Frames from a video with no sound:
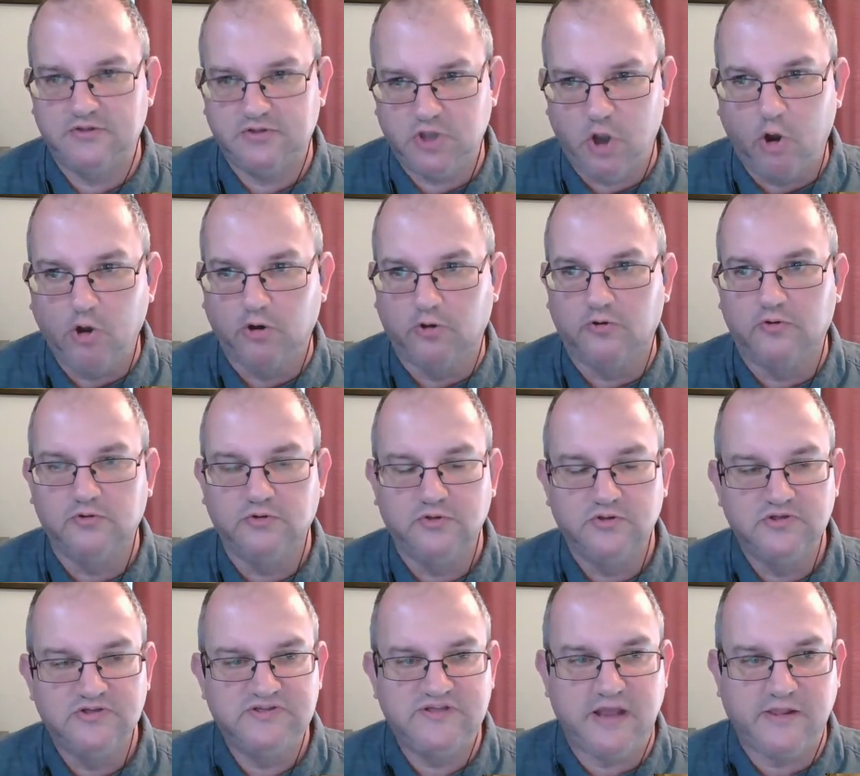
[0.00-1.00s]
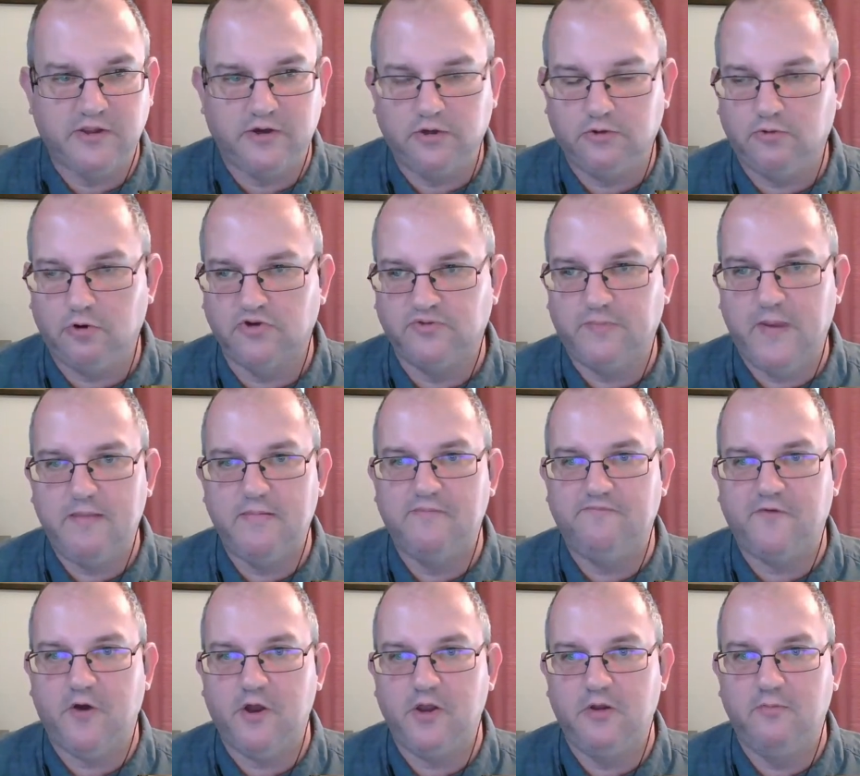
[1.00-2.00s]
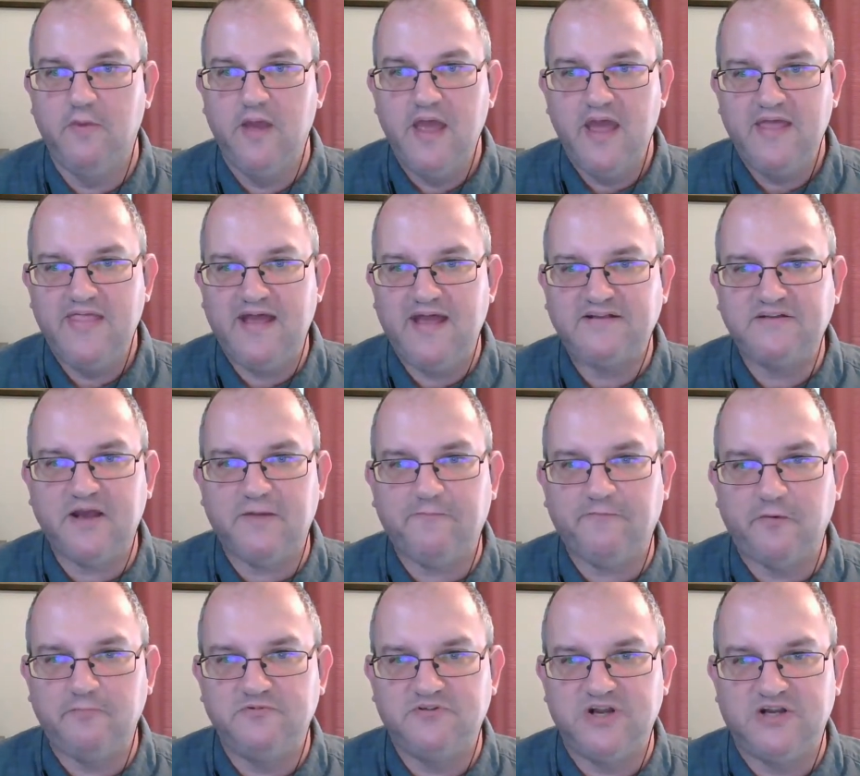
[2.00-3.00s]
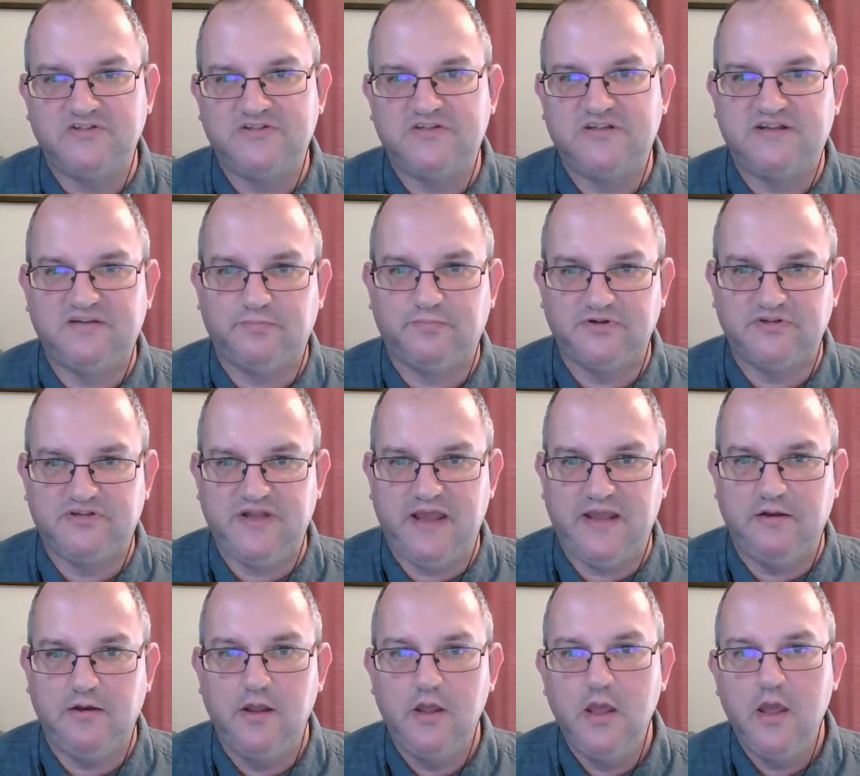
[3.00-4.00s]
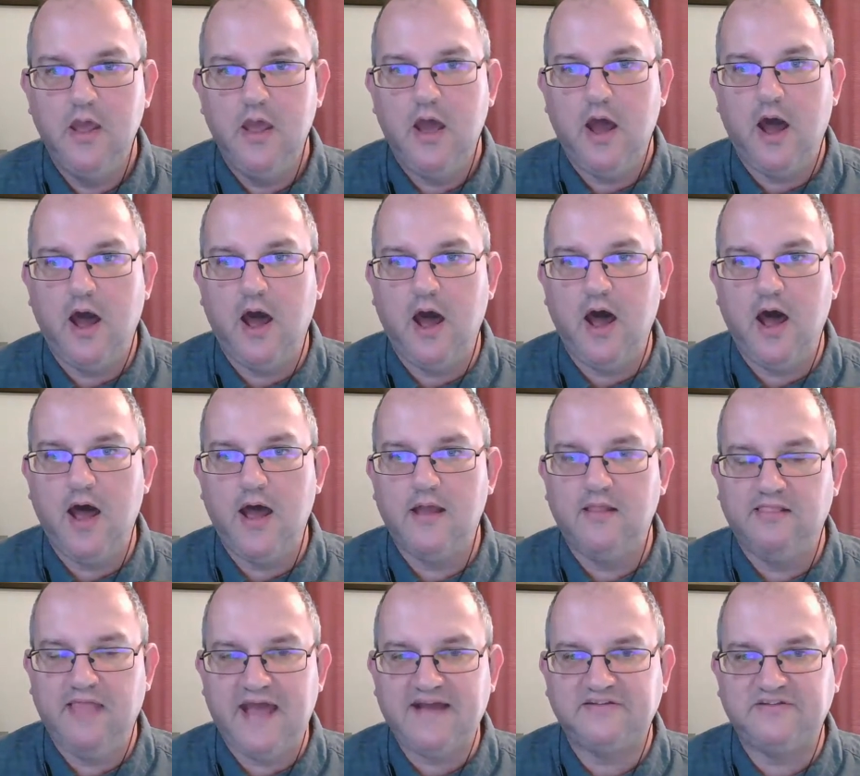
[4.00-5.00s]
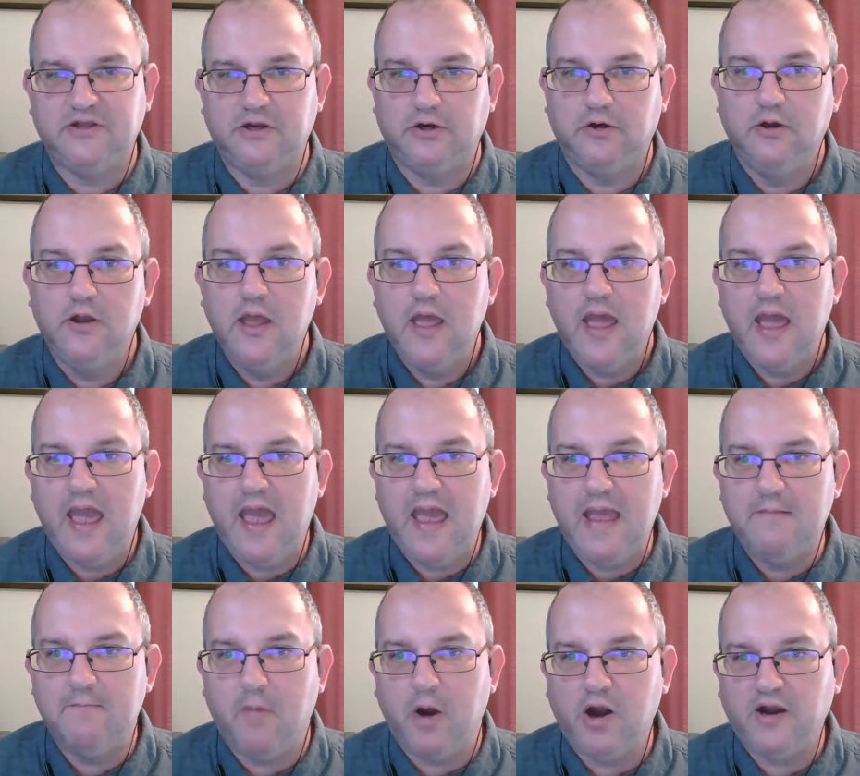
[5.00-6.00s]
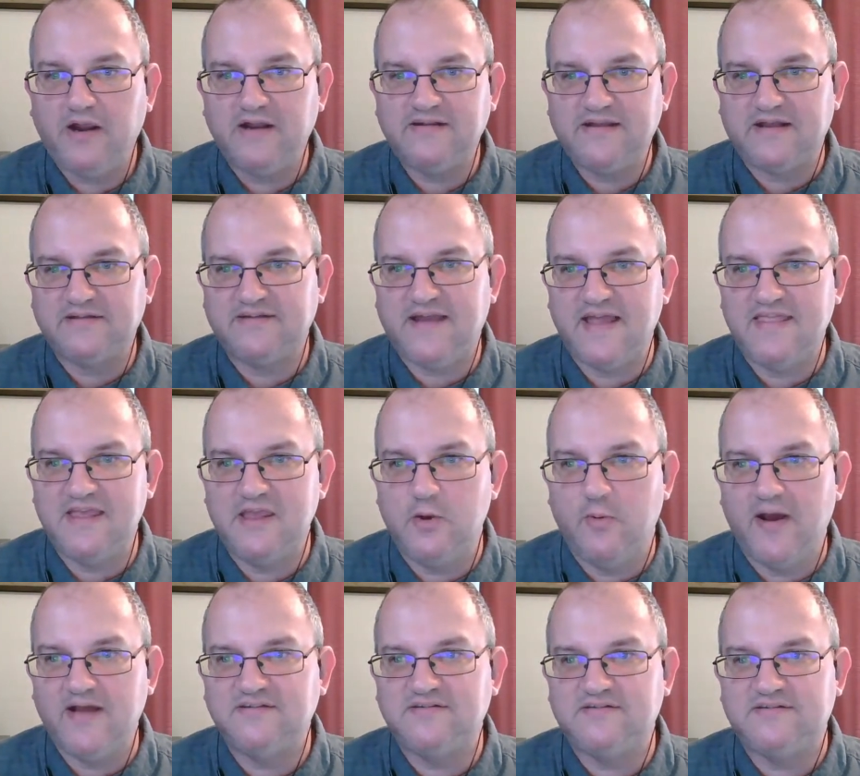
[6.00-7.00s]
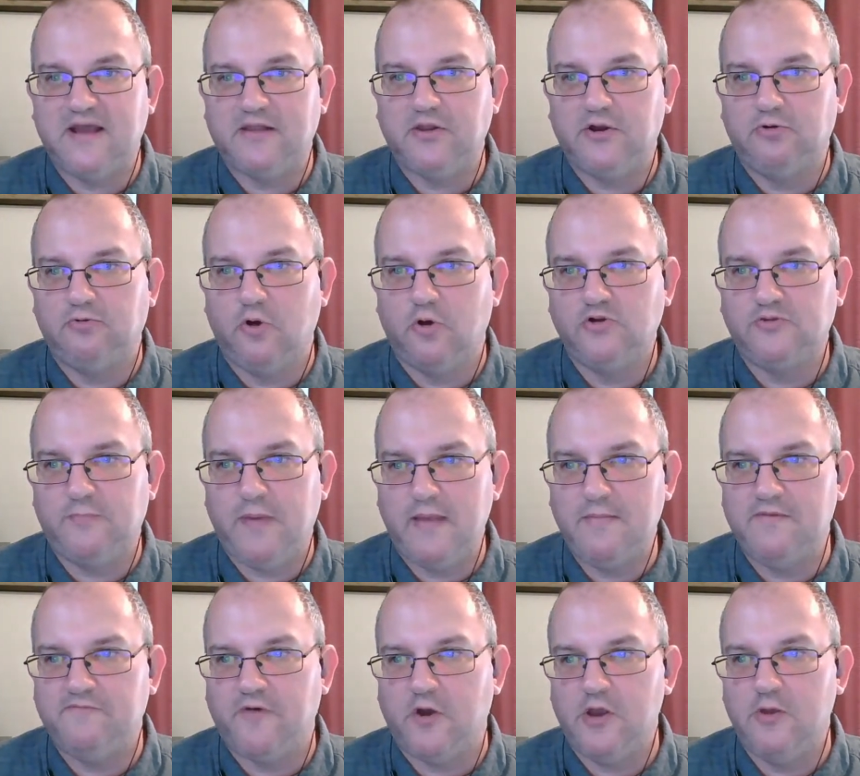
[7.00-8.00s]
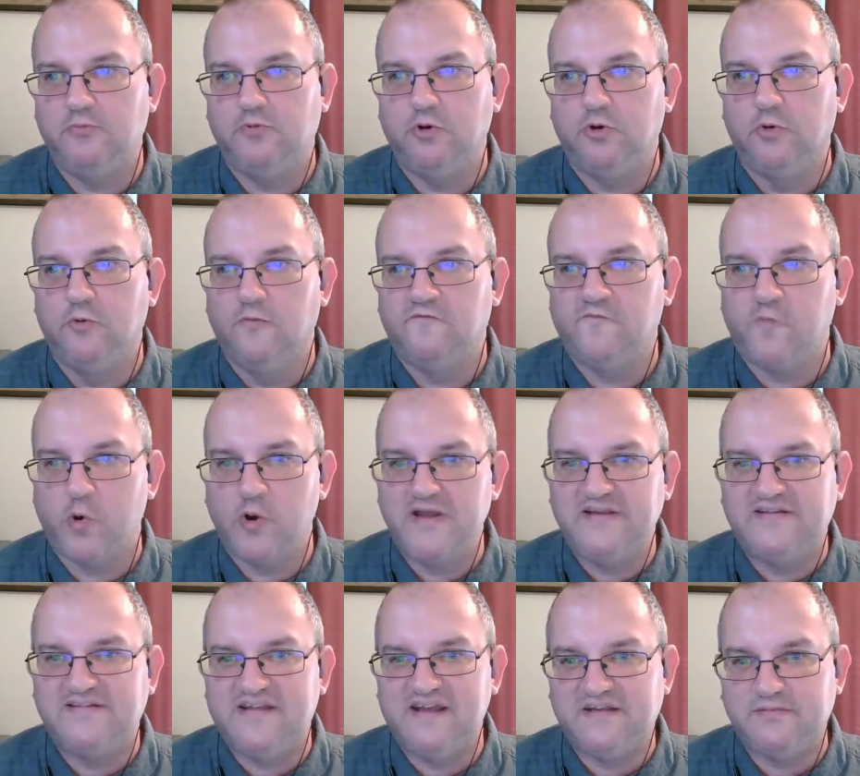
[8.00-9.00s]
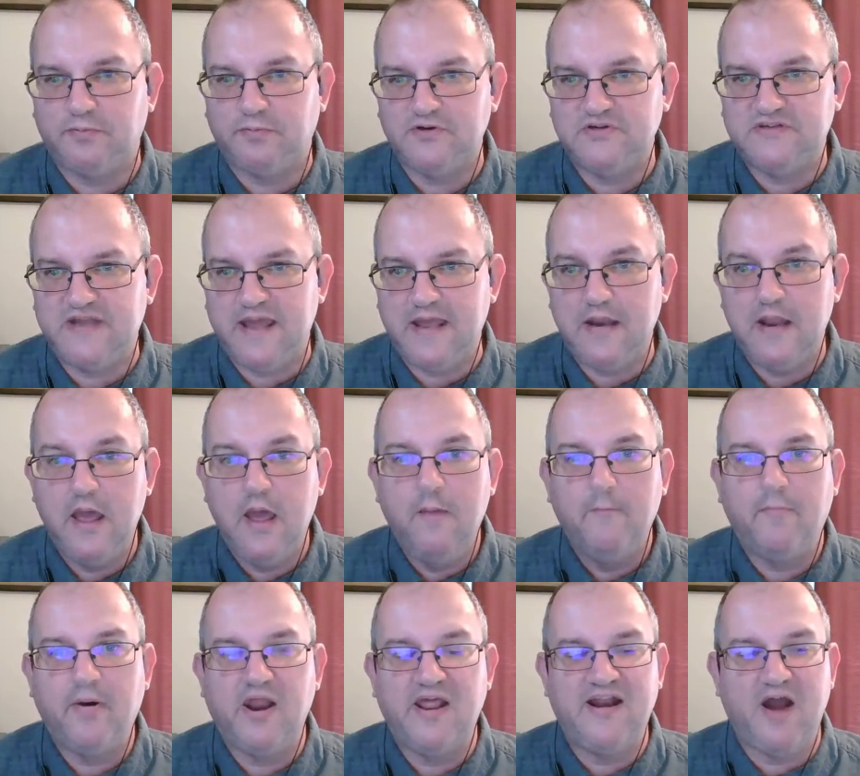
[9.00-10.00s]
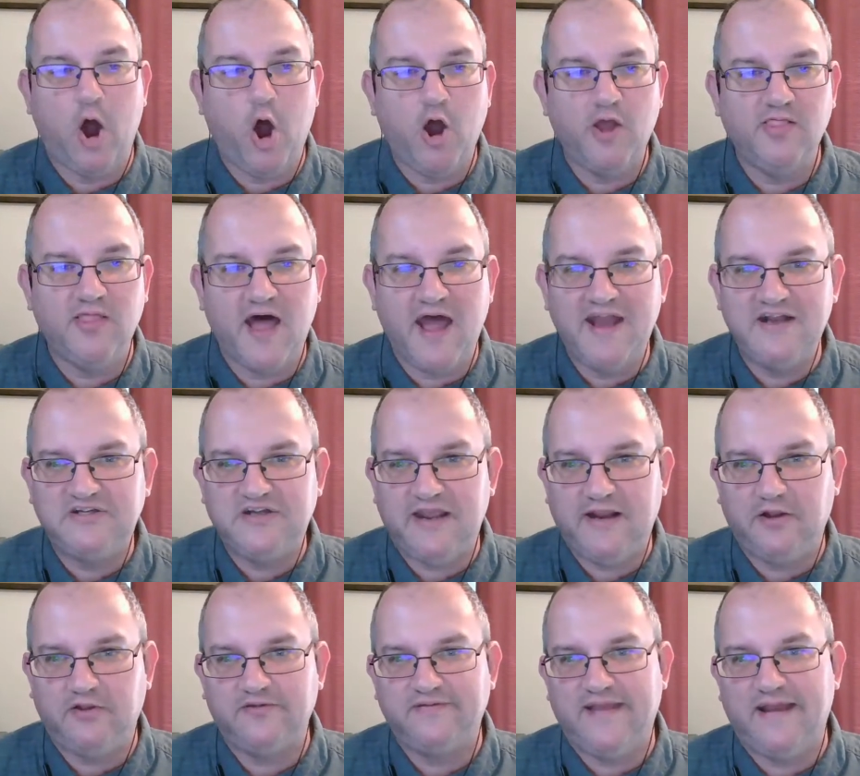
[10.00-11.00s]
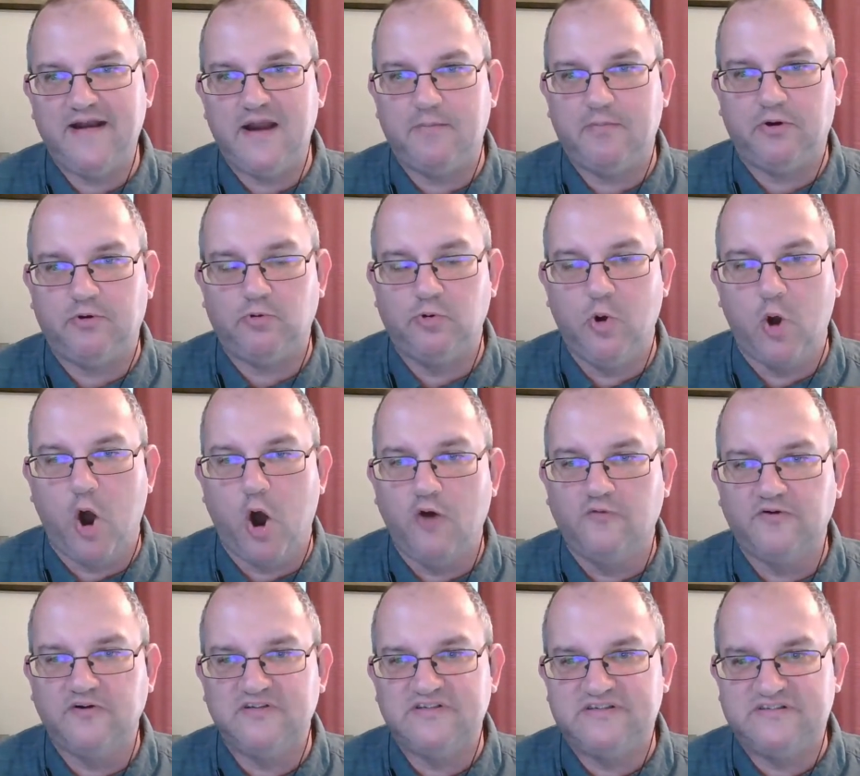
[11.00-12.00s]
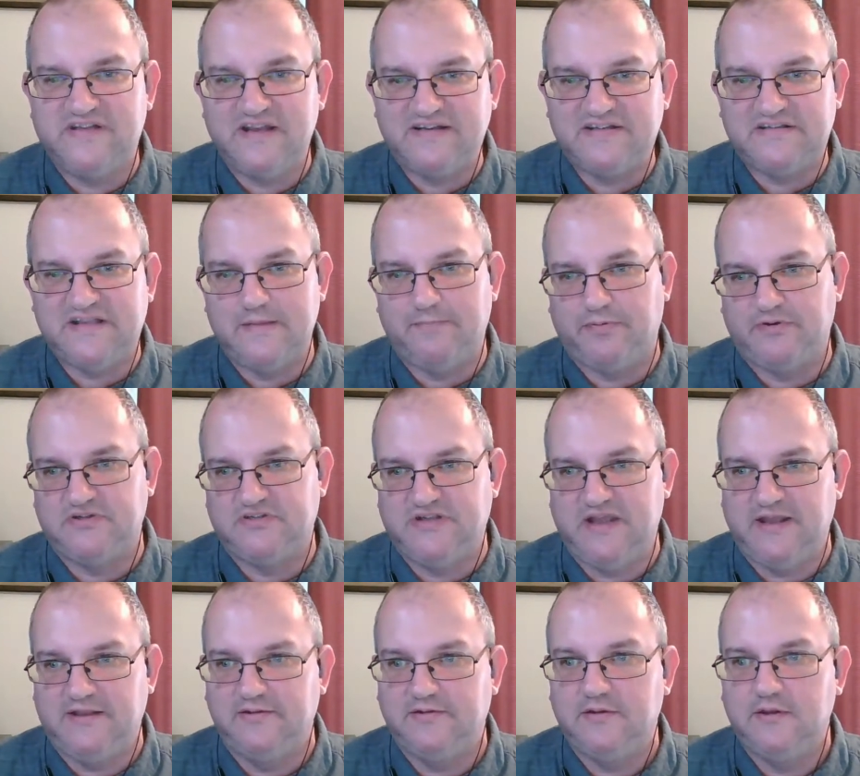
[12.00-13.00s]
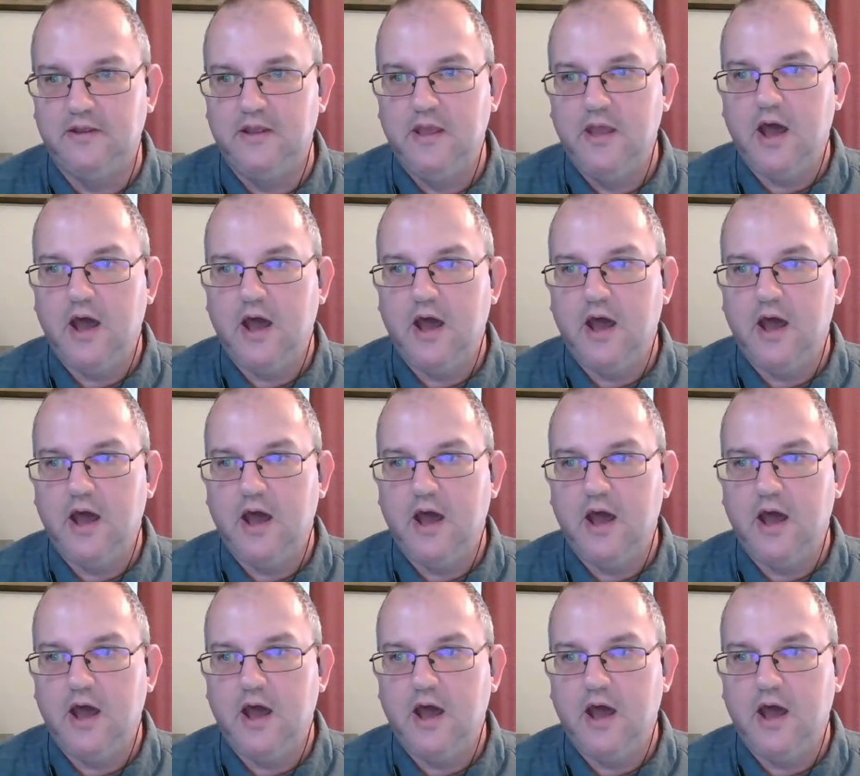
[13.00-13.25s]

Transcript: total seller gross payment volume. And that's up from just 6% last year. In markets outside the US, seller gross payment volume grew 46%, but in online channels, that number grew over 60%.